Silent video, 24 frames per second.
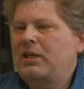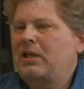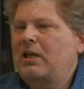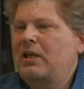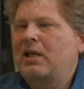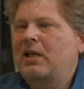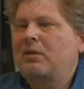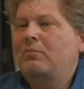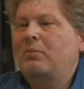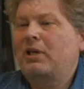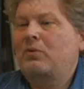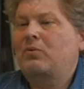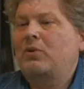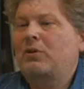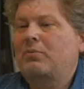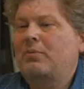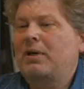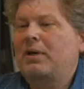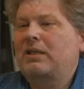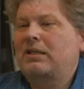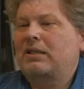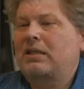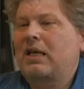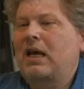let me meet
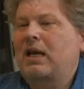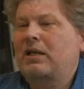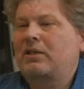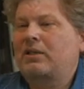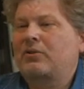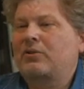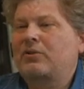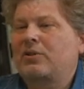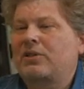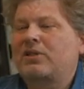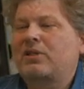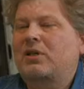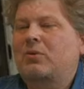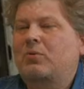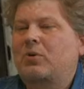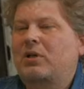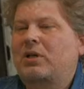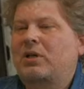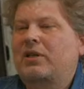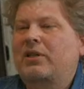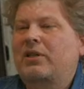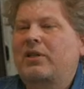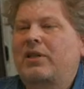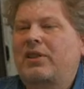with my doctor and see
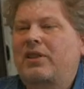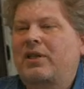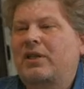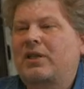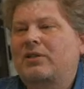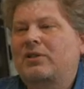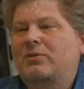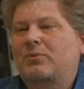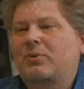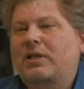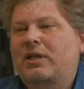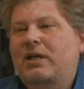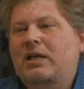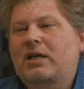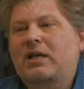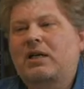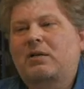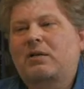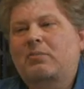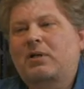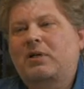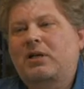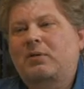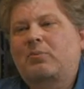what other things we can
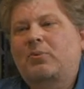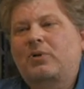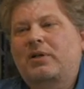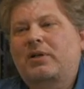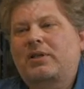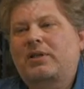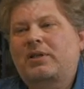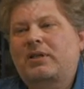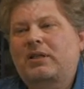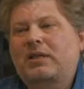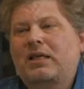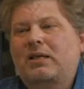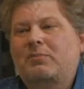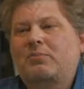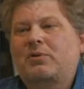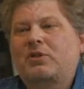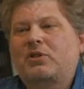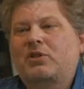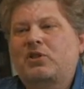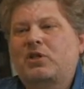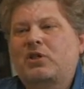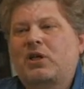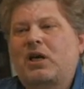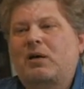come up with to keep the